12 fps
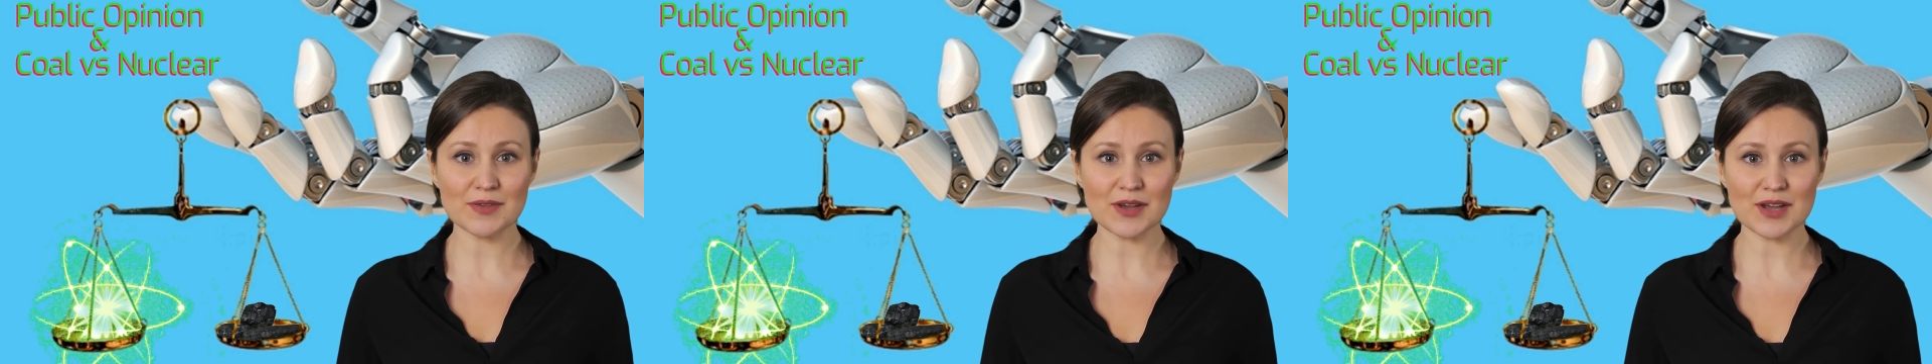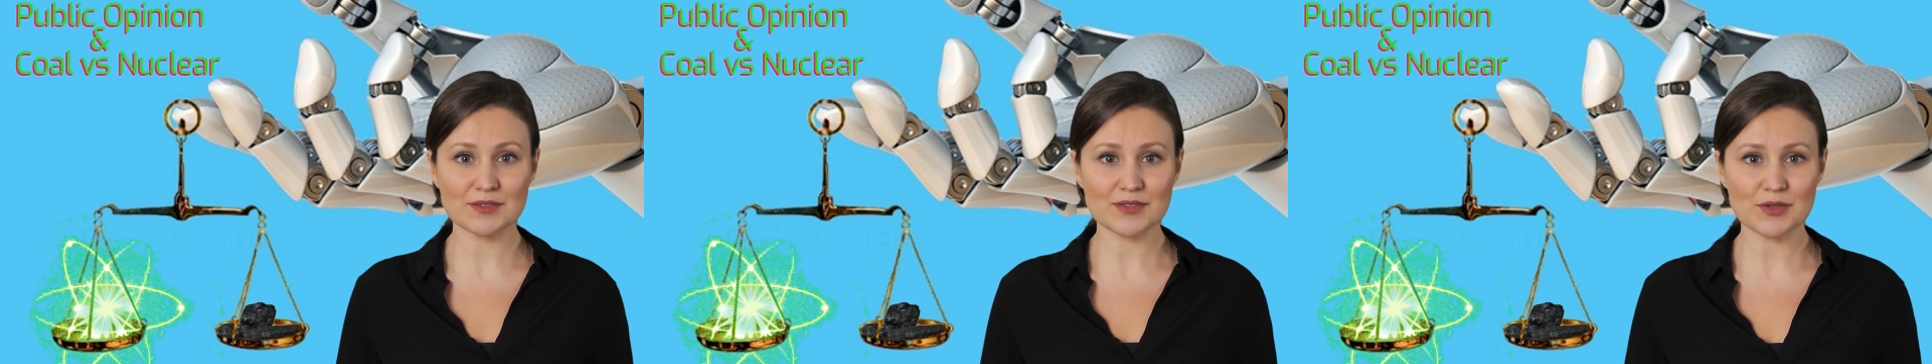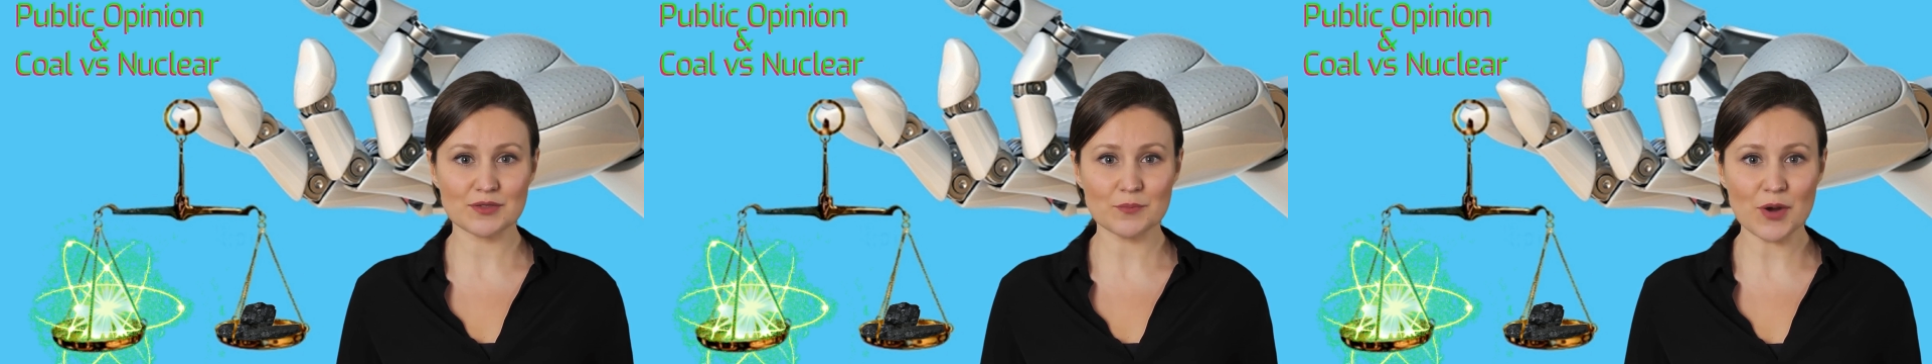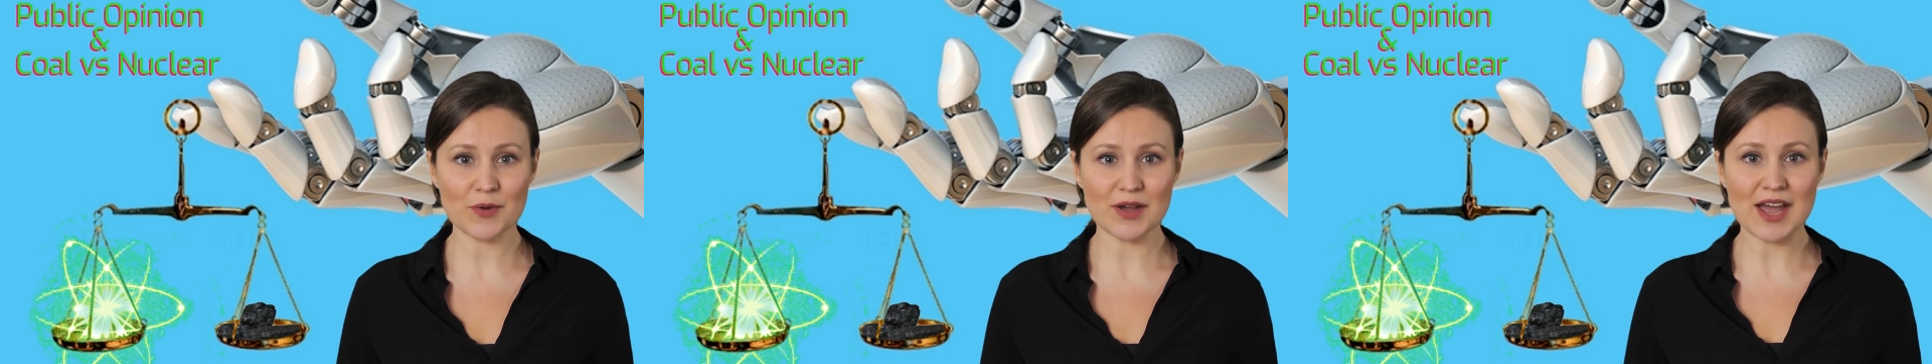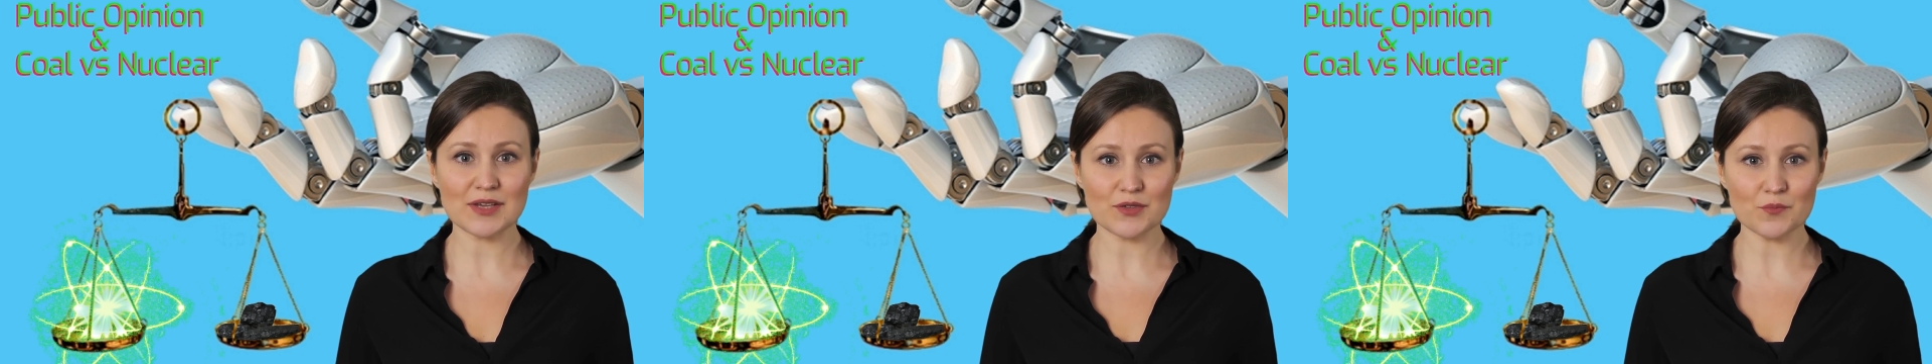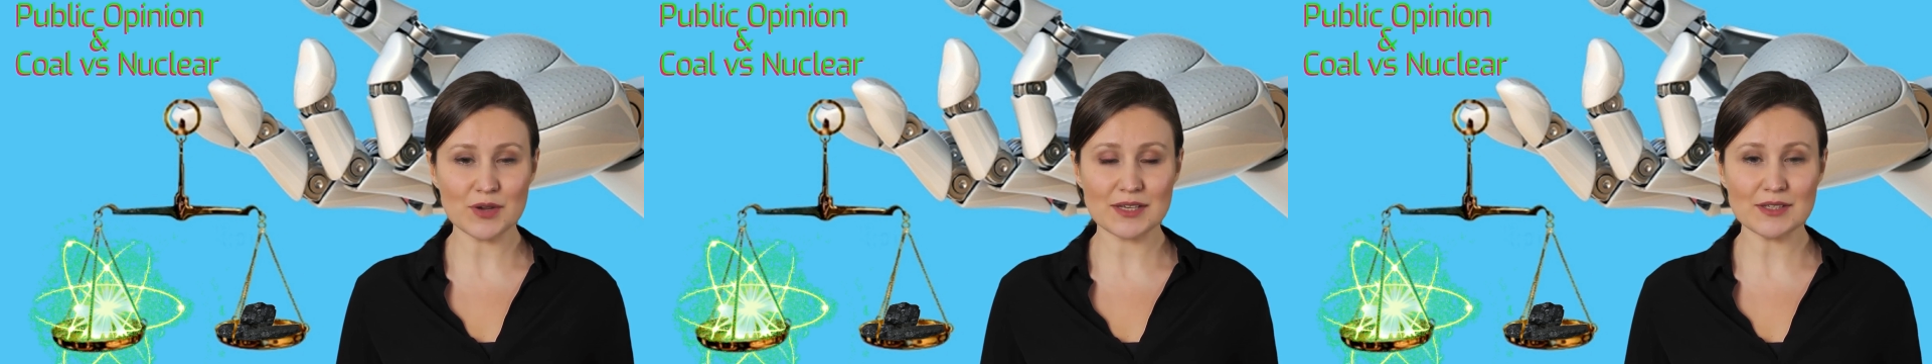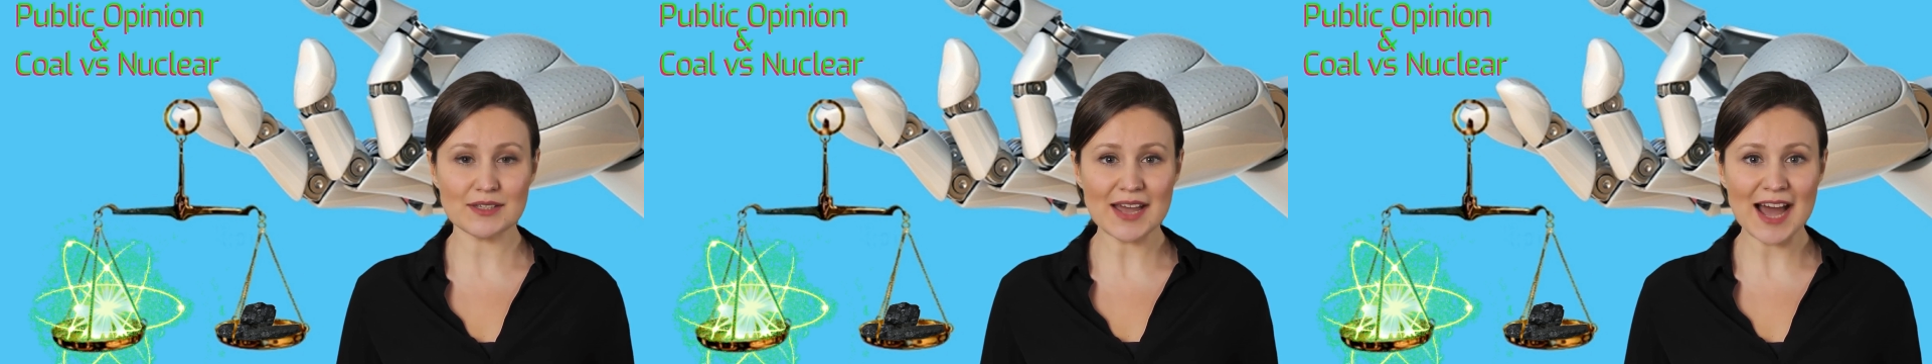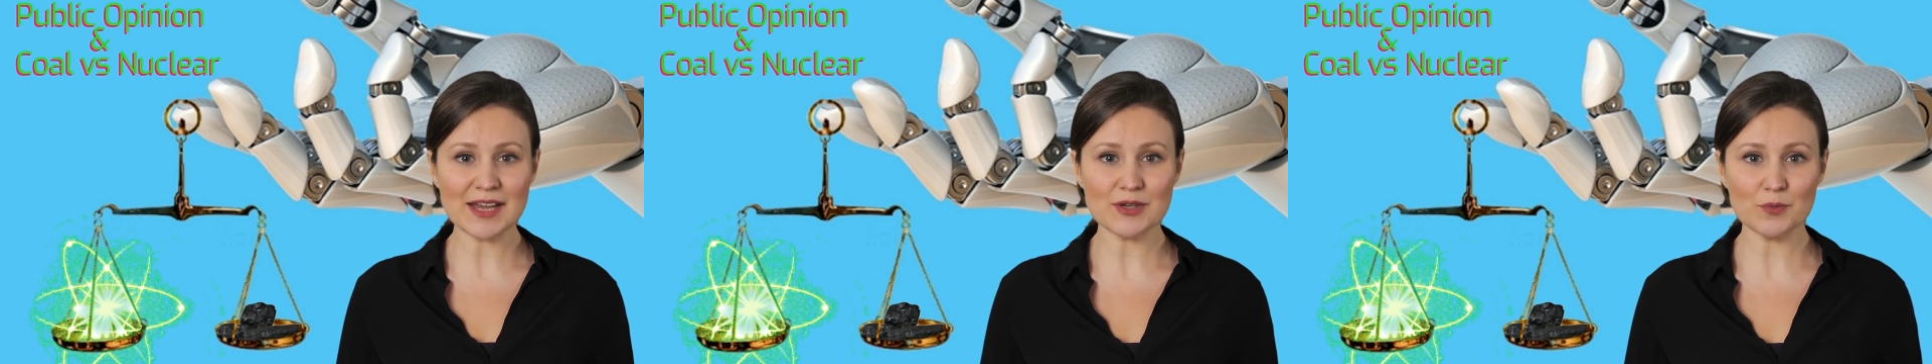Concerns about cancer risks
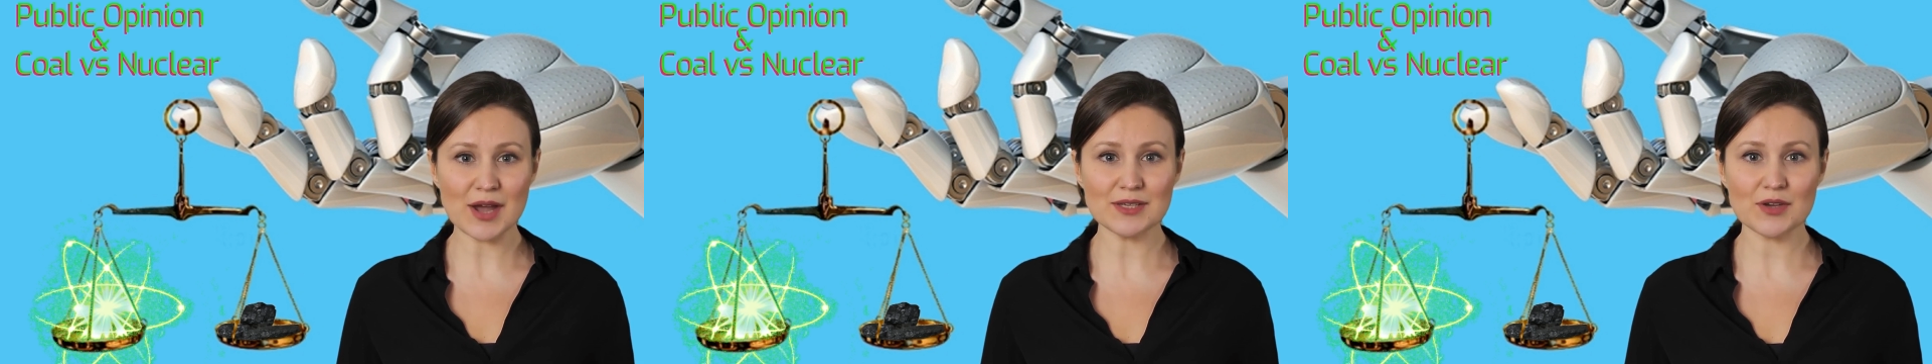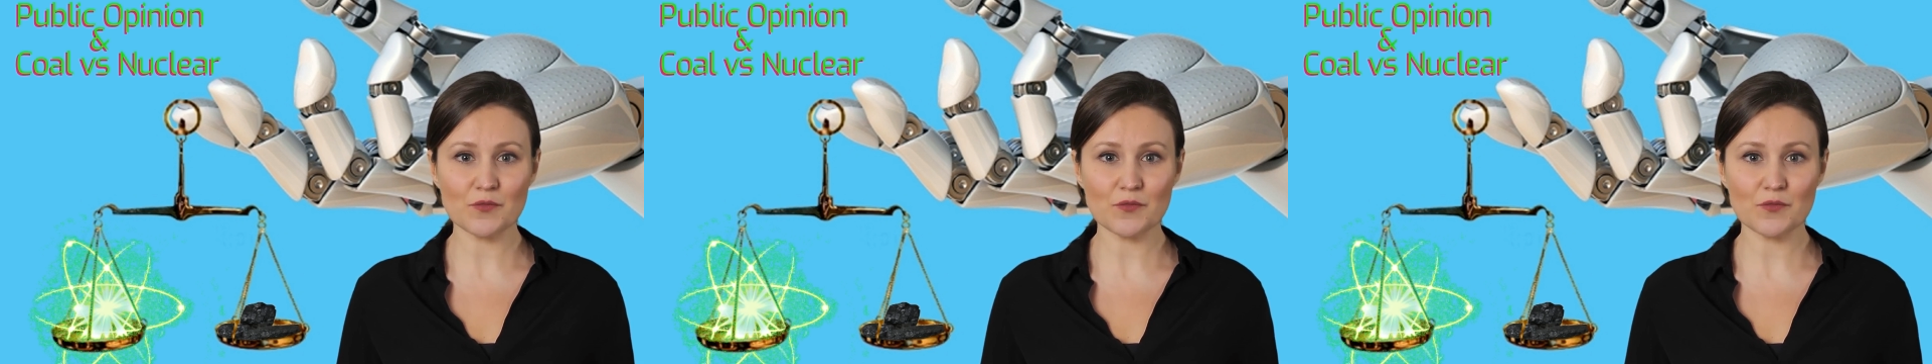and debates